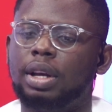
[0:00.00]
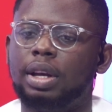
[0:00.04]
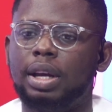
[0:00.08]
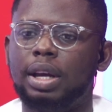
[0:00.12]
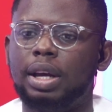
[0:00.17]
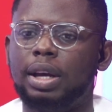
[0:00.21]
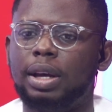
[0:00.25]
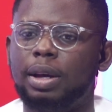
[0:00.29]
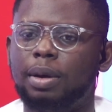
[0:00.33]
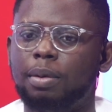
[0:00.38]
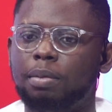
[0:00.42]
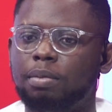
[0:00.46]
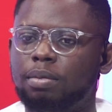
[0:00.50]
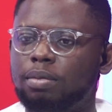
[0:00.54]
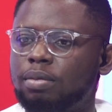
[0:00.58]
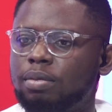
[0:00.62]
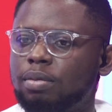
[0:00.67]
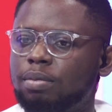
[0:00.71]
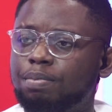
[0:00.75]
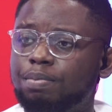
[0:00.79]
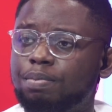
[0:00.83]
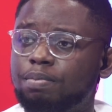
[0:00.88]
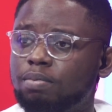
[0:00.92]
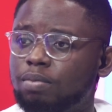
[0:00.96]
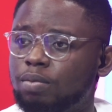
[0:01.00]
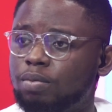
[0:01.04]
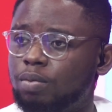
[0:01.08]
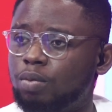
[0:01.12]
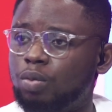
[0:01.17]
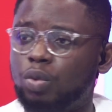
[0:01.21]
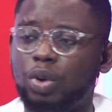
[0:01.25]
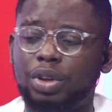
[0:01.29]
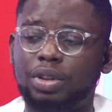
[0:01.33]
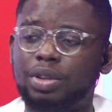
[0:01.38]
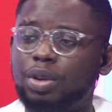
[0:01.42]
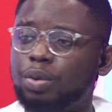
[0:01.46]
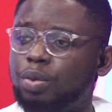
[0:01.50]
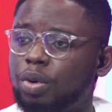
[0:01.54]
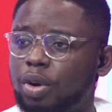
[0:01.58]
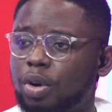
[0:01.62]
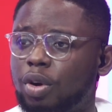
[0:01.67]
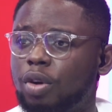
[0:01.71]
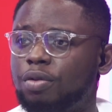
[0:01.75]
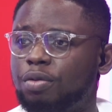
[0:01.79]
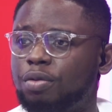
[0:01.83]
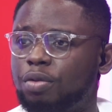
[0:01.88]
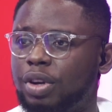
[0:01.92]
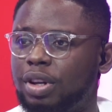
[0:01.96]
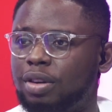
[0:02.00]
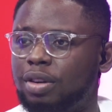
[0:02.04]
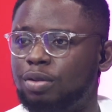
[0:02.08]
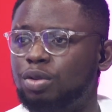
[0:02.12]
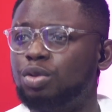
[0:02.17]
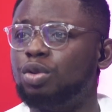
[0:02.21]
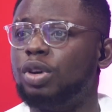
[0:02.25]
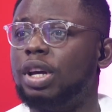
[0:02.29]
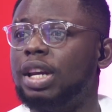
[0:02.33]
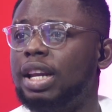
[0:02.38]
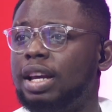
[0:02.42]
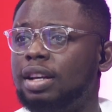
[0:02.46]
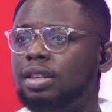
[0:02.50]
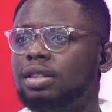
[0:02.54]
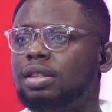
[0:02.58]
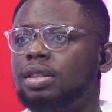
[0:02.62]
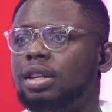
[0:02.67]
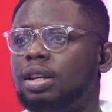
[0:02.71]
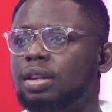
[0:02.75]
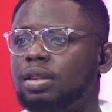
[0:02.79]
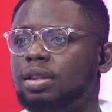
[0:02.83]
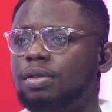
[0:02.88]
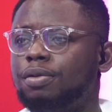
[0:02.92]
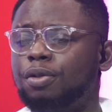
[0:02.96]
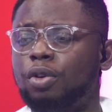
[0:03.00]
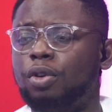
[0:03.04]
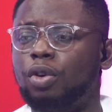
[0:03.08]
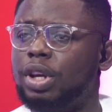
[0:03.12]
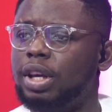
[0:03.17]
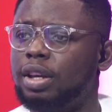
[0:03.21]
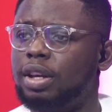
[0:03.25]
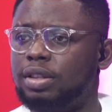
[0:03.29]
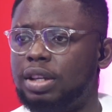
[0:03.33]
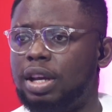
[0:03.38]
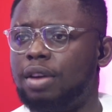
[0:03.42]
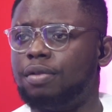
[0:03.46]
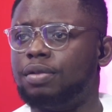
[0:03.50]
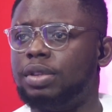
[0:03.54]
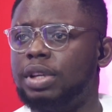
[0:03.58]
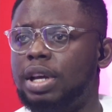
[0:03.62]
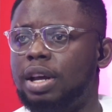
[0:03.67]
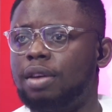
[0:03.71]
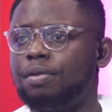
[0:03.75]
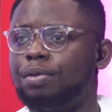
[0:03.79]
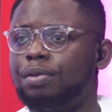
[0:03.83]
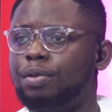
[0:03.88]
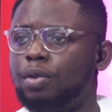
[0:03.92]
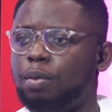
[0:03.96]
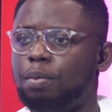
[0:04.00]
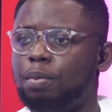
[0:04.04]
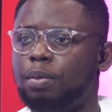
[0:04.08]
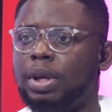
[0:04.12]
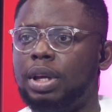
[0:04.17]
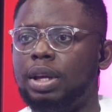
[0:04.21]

Um, we're still recovering to an extent 4 years after from